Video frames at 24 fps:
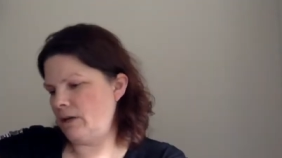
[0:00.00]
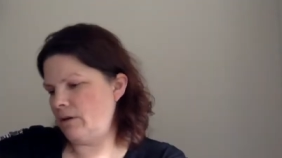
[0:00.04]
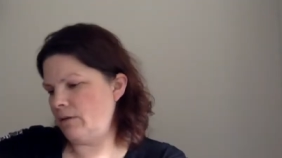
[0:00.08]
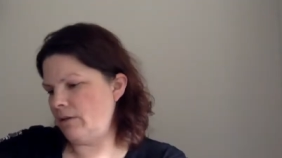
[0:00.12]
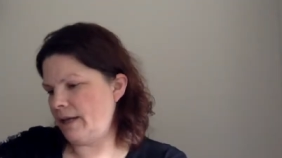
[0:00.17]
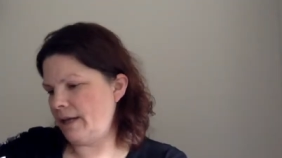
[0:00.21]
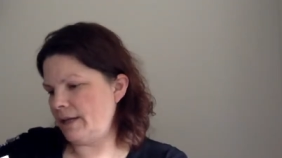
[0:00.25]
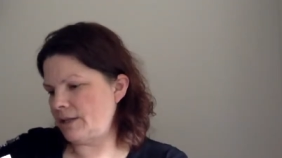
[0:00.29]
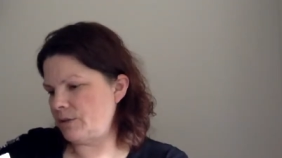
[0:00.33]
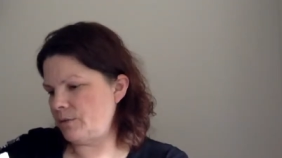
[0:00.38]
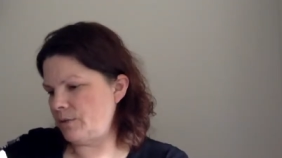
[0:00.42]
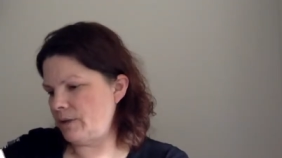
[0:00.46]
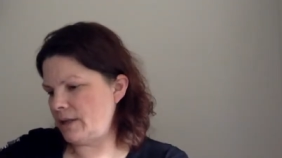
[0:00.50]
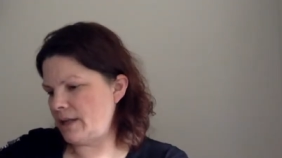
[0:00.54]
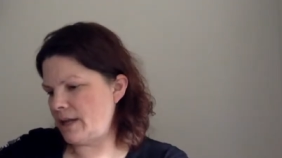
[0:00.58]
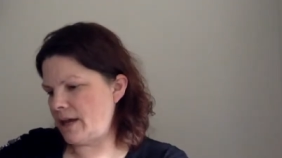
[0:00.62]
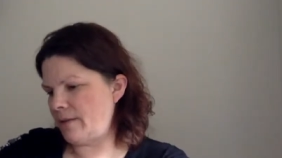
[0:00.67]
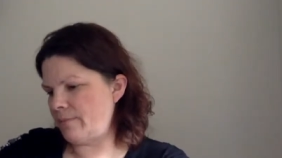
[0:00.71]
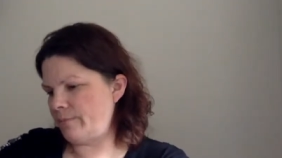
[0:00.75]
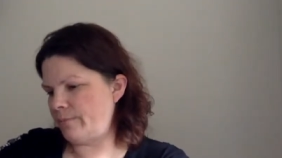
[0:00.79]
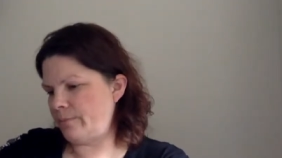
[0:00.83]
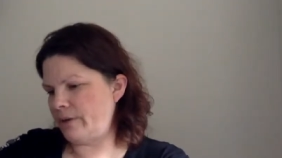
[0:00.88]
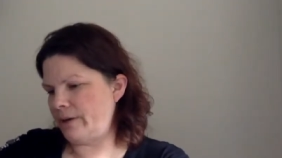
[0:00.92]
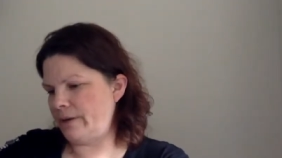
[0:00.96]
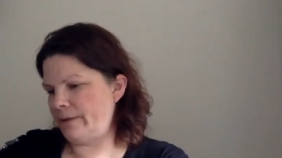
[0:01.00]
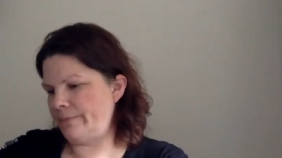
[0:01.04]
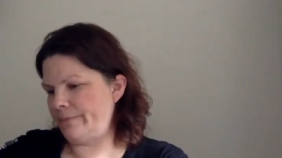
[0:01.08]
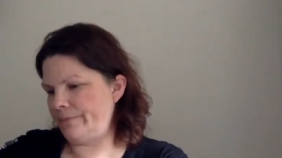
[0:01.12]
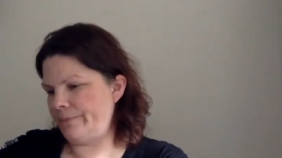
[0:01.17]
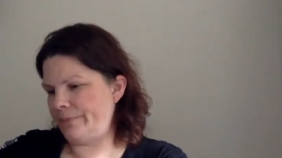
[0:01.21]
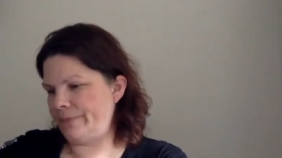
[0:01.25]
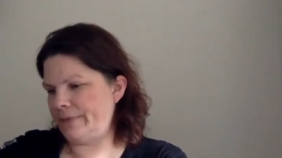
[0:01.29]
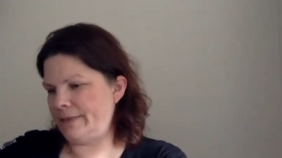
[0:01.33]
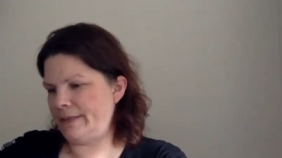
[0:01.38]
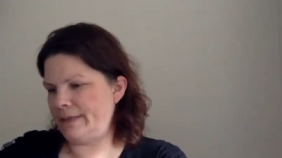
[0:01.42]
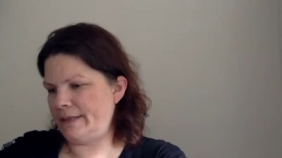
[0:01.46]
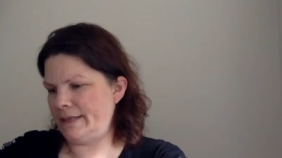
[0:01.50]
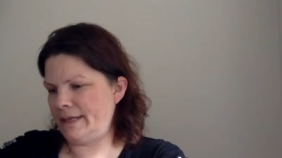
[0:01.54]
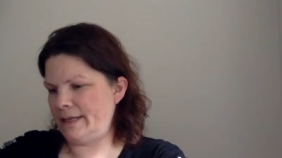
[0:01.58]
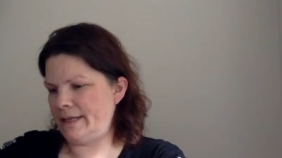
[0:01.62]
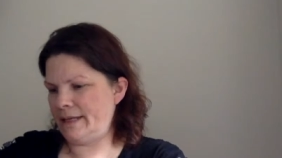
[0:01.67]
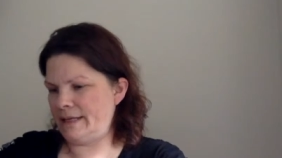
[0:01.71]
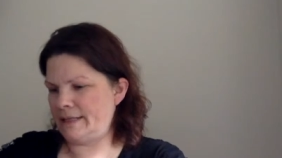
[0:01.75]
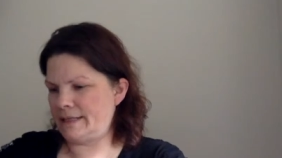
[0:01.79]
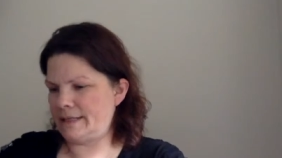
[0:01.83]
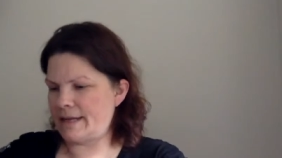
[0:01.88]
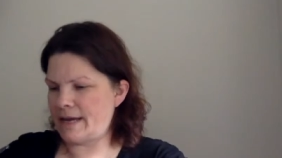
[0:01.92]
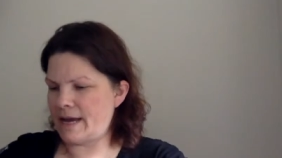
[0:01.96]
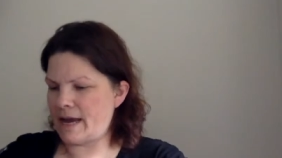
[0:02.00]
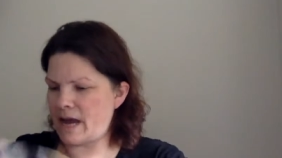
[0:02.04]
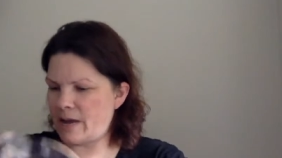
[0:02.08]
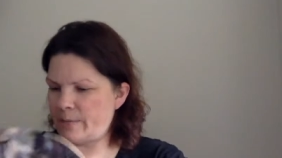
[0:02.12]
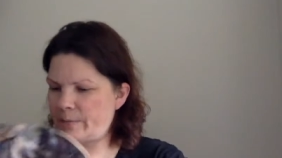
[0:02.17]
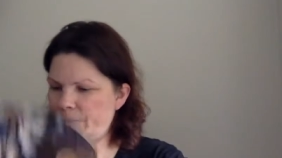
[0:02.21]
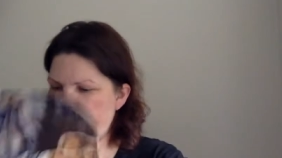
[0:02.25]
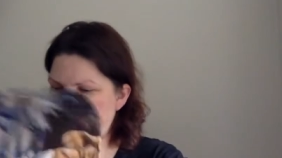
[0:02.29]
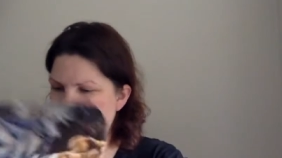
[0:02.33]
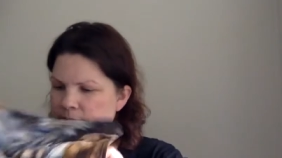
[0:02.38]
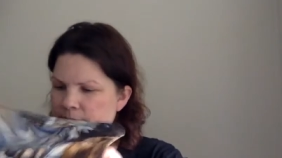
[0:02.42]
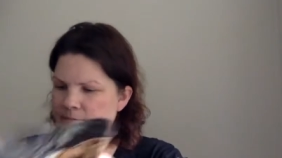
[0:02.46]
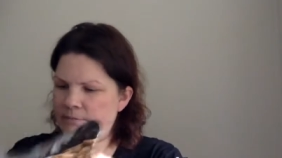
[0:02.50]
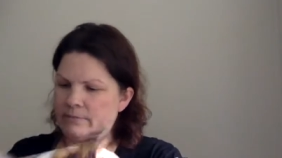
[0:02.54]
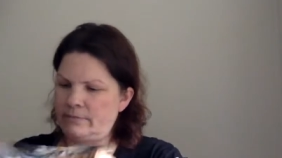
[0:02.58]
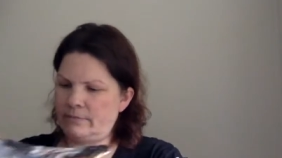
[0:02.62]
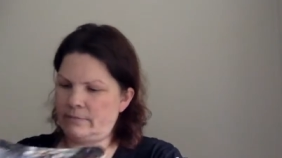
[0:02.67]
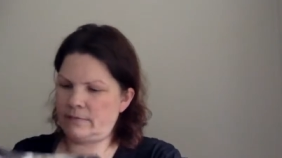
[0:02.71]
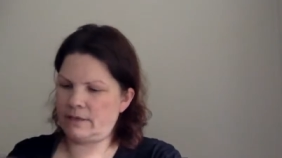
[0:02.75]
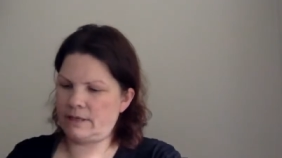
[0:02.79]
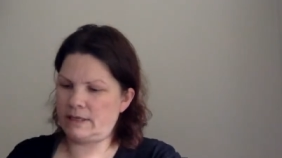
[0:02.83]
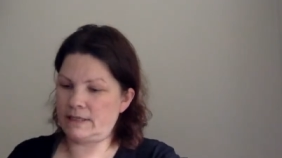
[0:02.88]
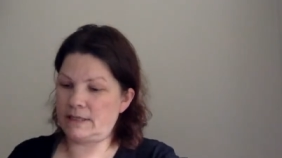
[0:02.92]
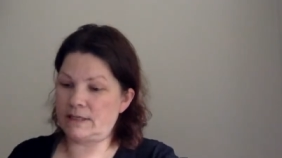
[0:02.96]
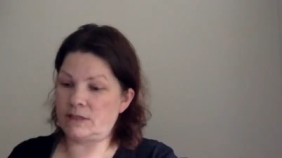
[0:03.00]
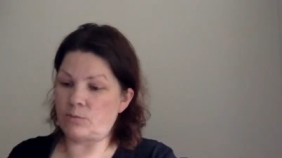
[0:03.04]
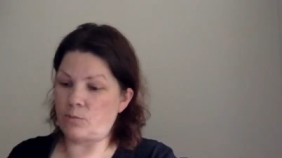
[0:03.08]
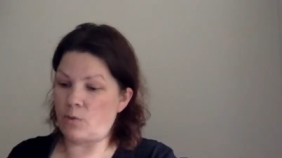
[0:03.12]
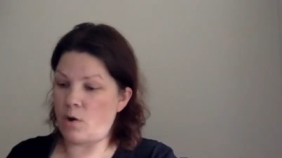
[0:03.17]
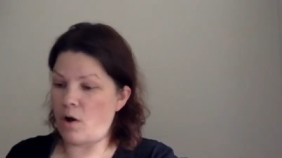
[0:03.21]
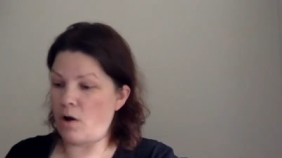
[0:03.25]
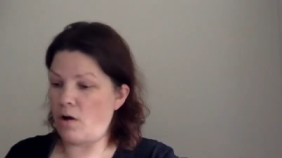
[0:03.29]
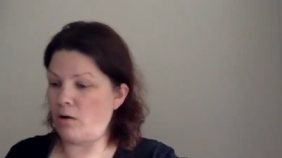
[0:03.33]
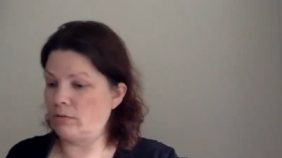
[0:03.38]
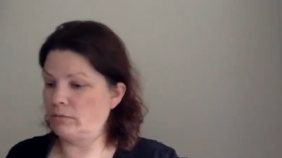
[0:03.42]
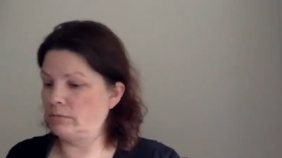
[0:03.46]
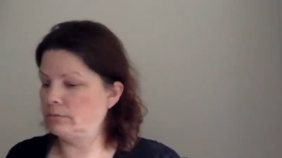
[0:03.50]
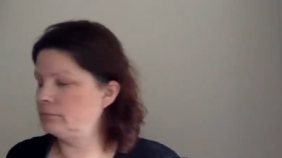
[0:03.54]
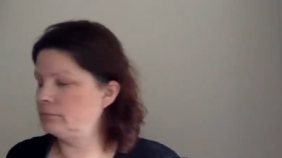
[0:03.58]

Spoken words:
like doing that, but it needs to happen because it's wrong.